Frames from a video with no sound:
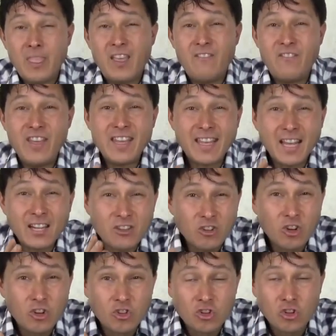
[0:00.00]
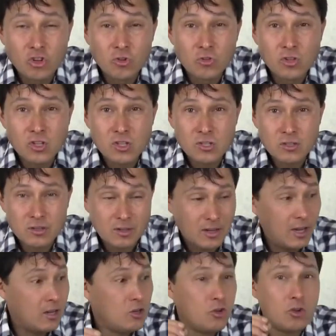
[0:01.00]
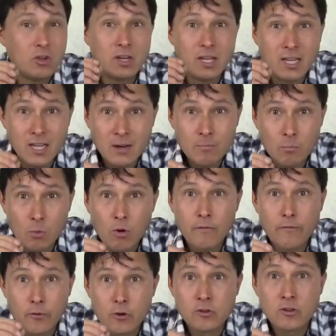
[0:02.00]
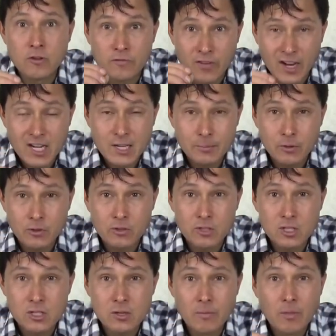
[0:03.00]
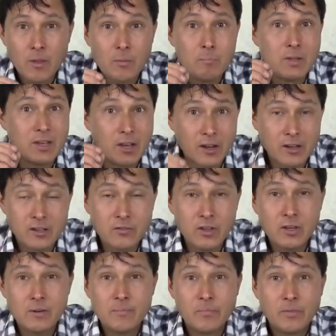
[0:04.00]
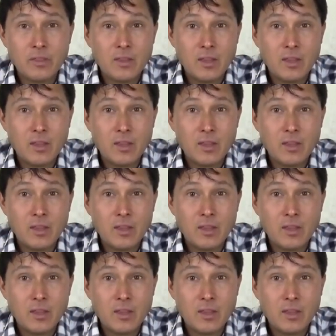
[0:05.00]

If it gets you to juice and you could eat more fruits and vegetables because of it,